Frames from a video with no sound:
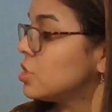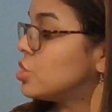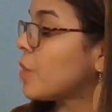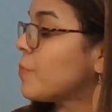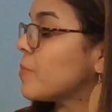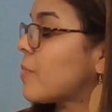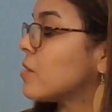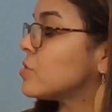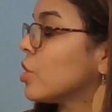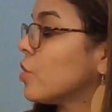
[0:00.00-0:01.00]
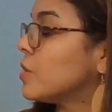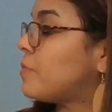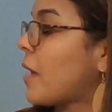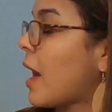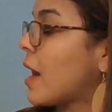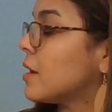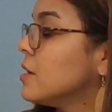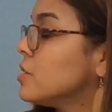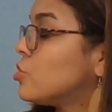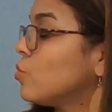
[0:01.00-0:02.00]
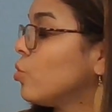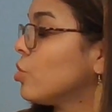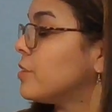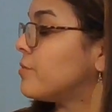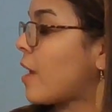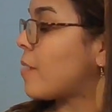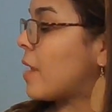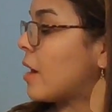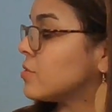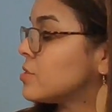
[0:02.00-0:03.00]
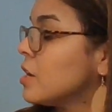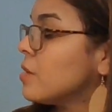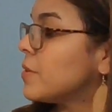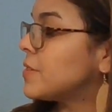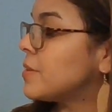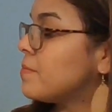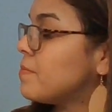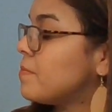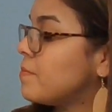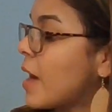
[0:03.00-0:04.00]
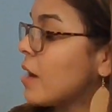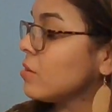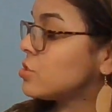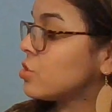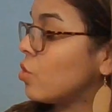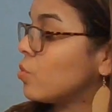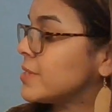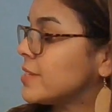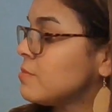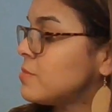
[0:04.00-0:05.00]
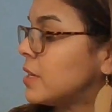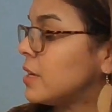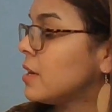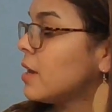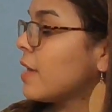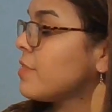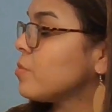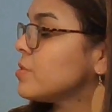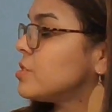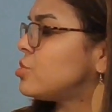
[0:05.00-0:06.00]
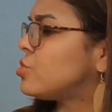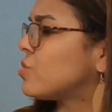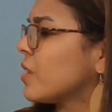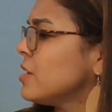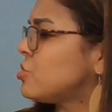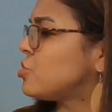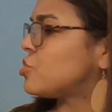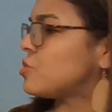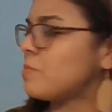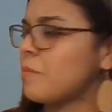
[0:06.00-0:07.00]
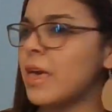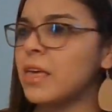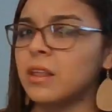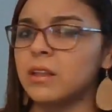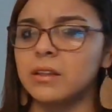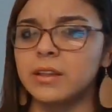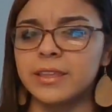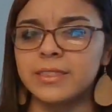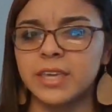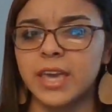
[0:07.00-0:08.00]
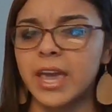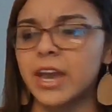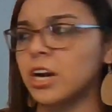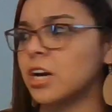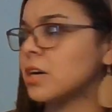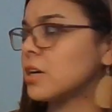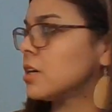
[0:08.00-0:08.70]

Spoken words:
Jumping Mouse hurried back to warn the fat mouse, but the mouse hole was empty, and there was a strange smell in the air.